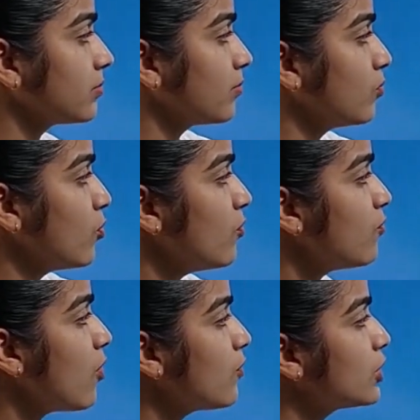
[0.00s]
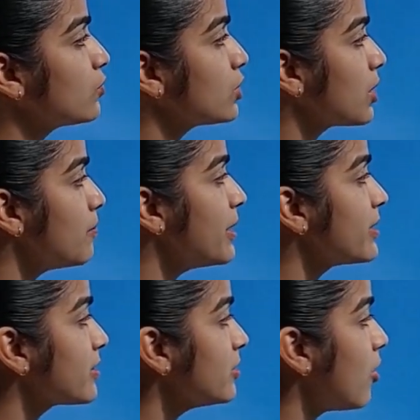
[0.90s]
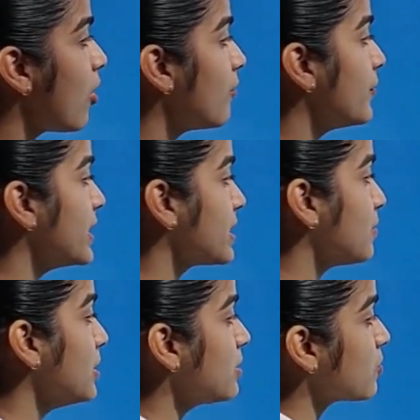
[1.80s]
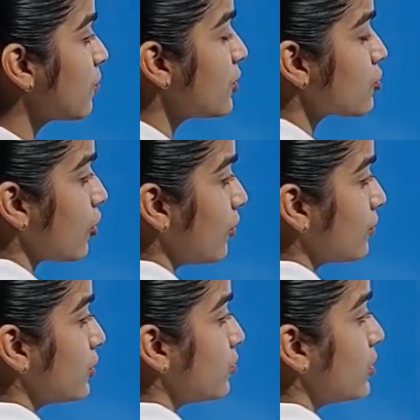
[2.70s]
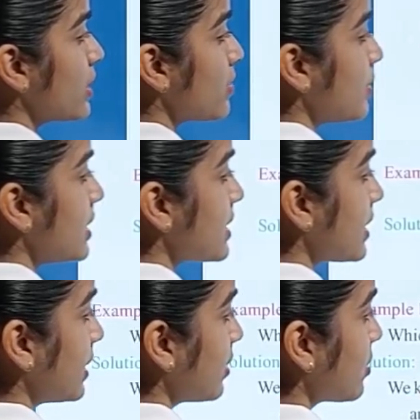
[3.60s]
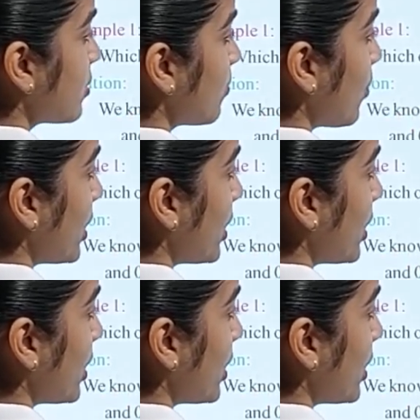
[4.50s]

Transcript: move forward to the comparison of decimals. So which of the two decimal is greater, 0.9